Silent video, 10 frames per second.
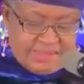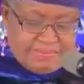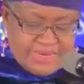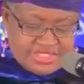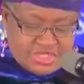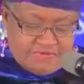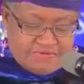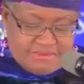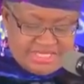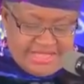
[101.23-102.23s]
The pressure
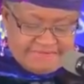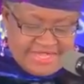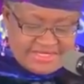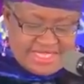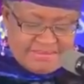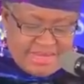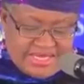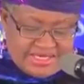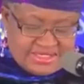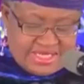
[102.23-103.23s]
from the affected
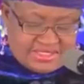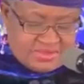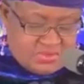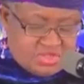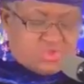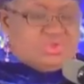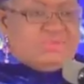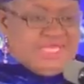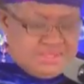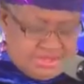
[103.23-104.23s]
marketers was
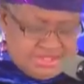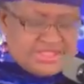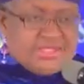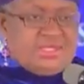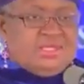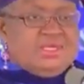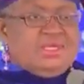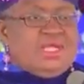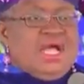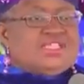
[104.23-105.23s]
tremendous,
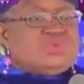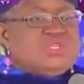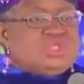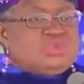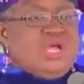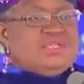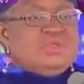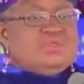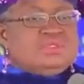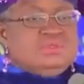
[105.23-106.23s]
as we tried
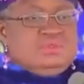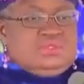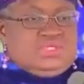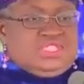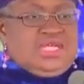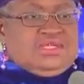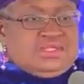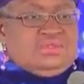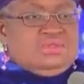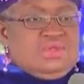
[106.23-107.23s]
not
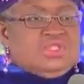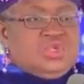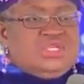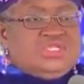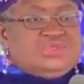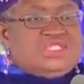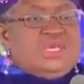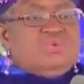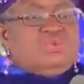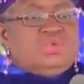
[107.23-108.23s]
only to
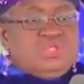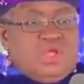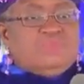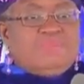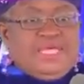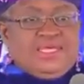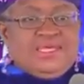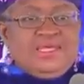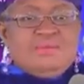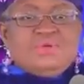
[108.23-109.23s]
say we would not pay,
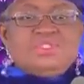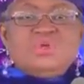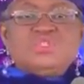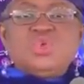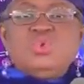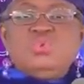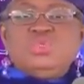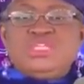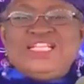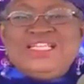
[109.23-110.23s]
but also we
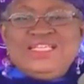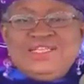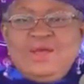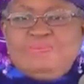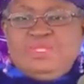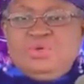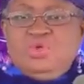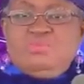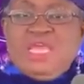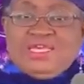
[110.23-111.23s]
would clean up the
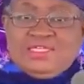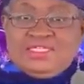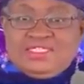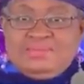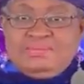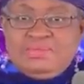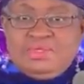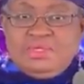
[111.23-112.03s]
whole mechanism